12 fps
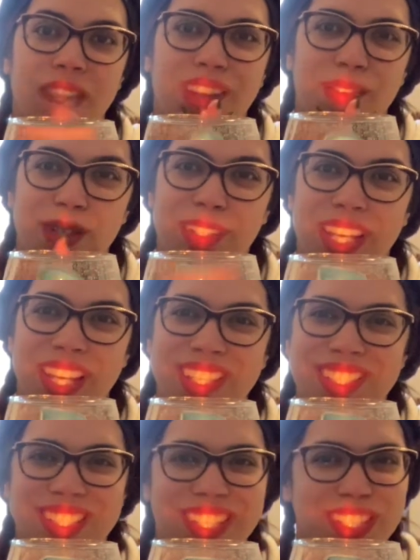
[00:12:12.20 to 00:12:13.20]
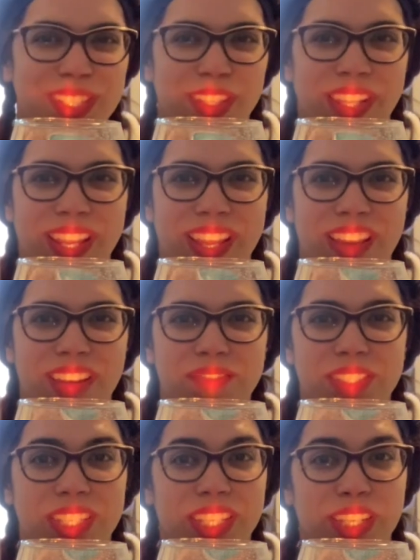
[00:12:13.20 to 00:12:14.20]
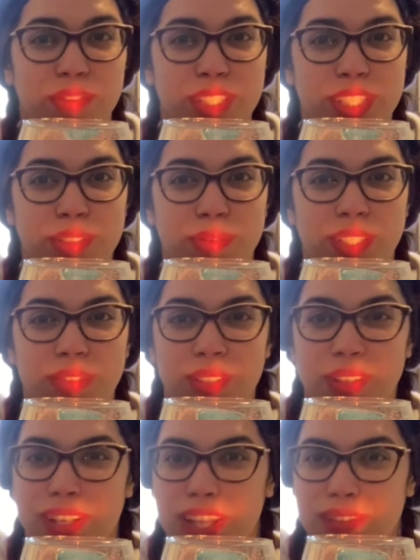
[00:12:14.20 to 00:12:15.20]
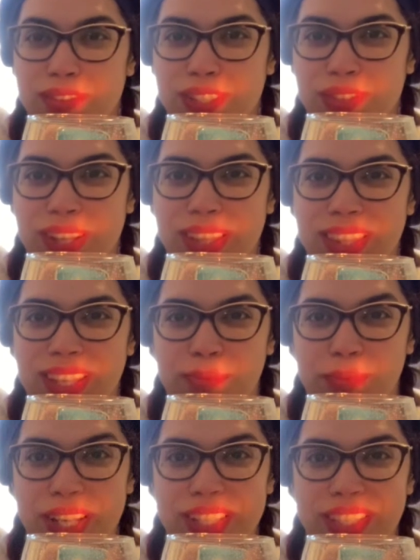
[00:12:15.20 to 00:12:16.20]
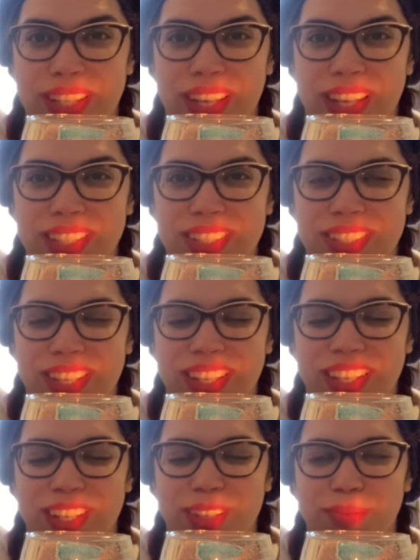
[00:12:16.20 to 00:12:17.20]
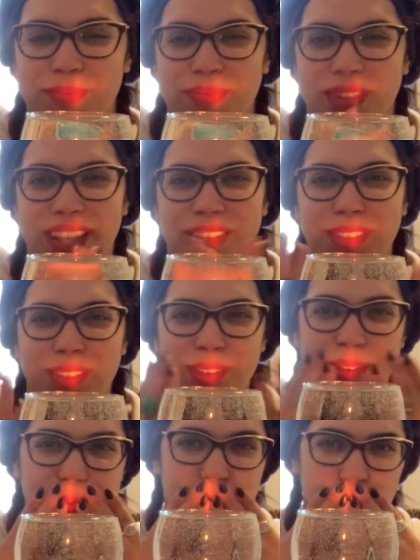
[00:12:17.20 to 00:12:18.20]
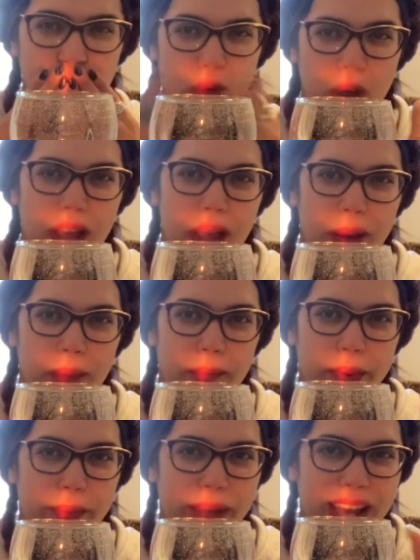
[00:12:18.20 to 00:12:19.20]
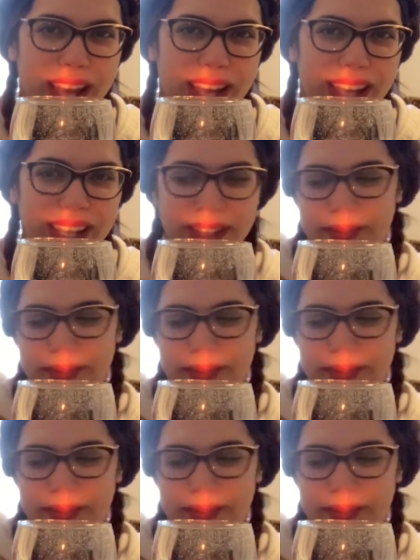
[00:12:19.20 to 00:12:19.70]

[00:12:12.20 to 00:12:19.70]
Well, guys, that is all that I have. Sending every single one of you love, strength, and blessing, guys. Take care. Love you all. Bye-bye.